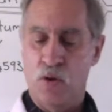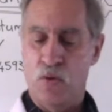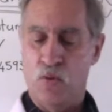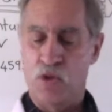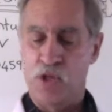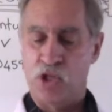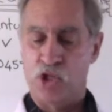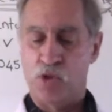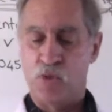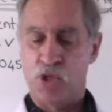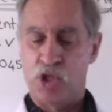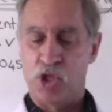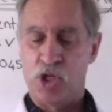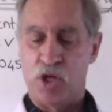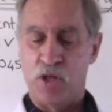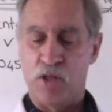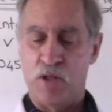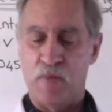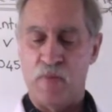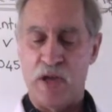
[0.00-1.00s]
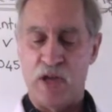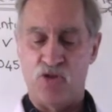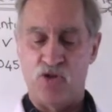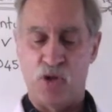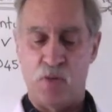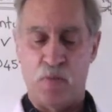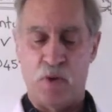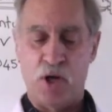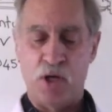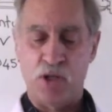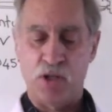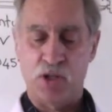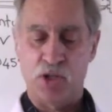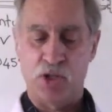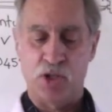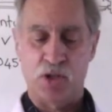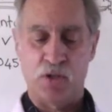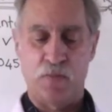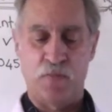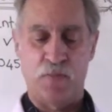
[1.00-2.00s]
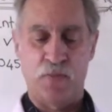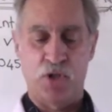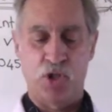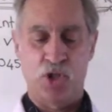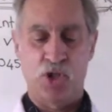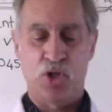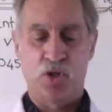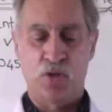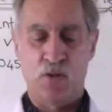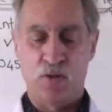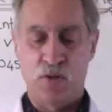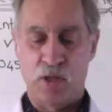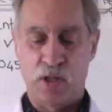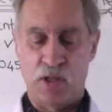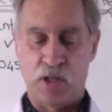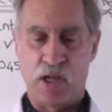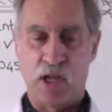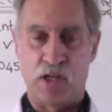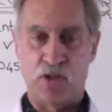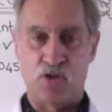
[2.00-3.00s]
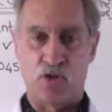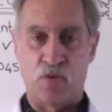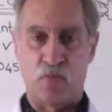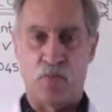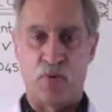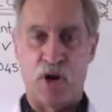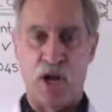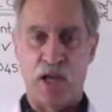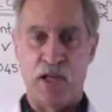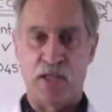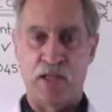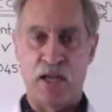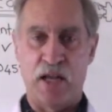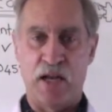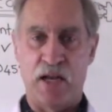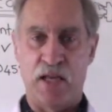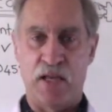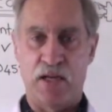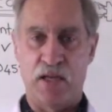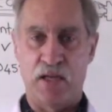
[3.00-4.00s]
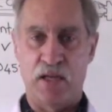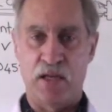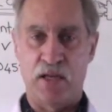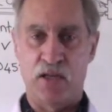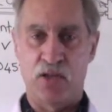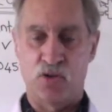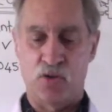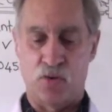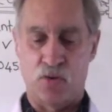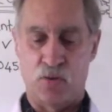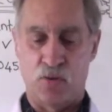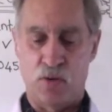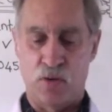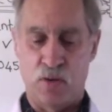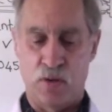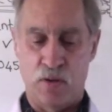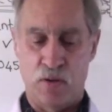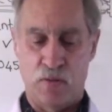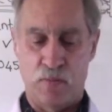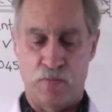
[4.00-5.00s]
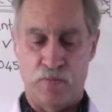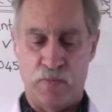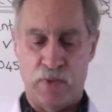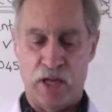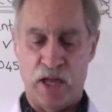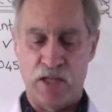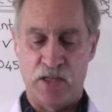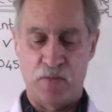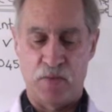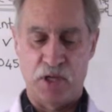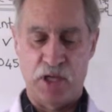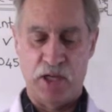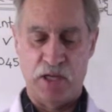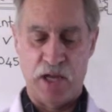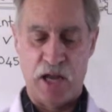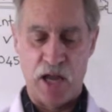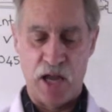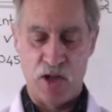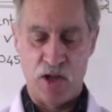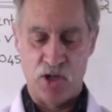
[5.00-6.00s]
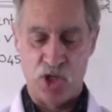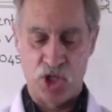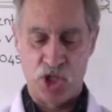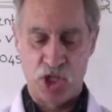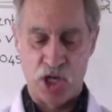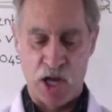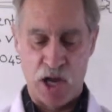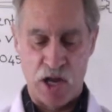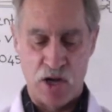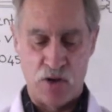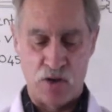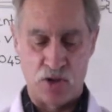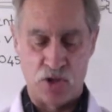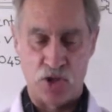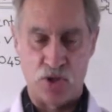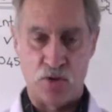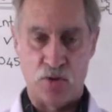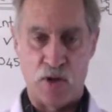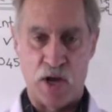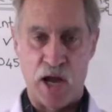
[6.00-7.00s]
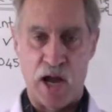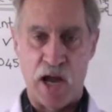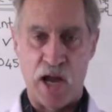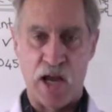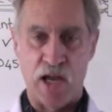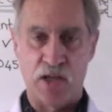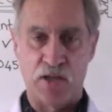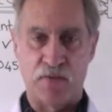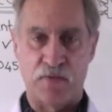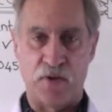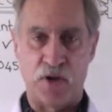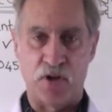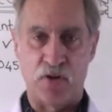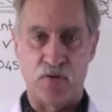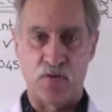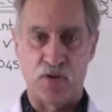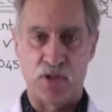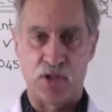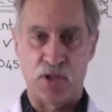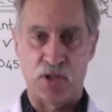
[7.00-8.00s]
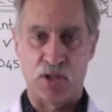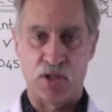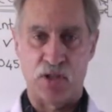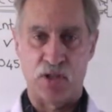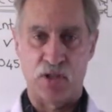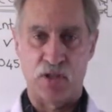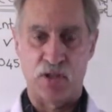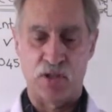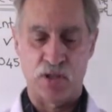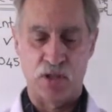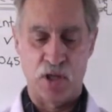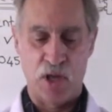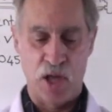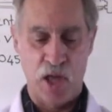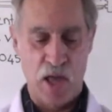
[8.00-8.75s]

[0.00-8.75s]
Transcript: We switch on the battery box. Two little ultra bright LEDs or light emitting diodes shine on two eyes, photoresistors.